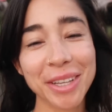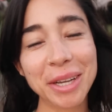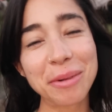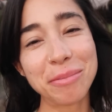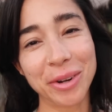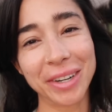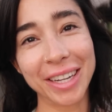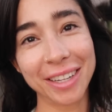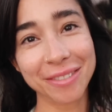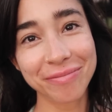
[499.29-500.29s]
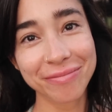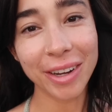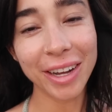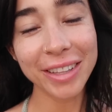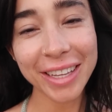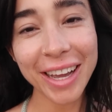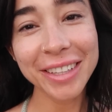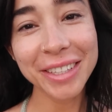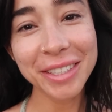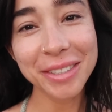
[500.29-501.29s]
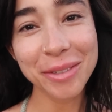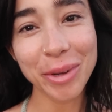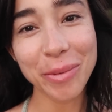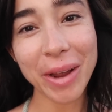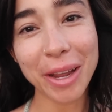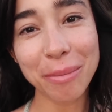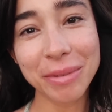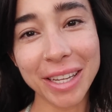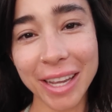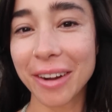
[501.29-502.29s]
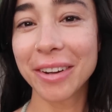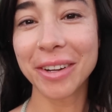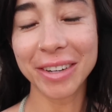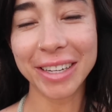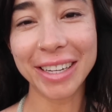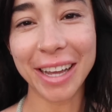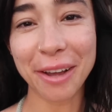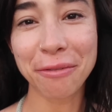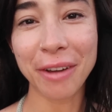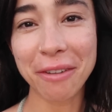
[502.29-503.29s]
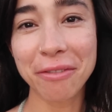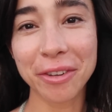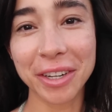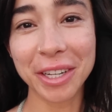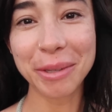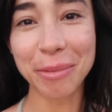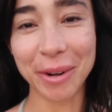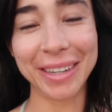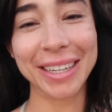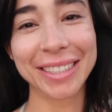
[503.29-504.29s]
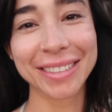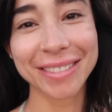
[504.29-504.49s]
Good morning. On the islands, we wake up to karaoke at 5:30 in the morning.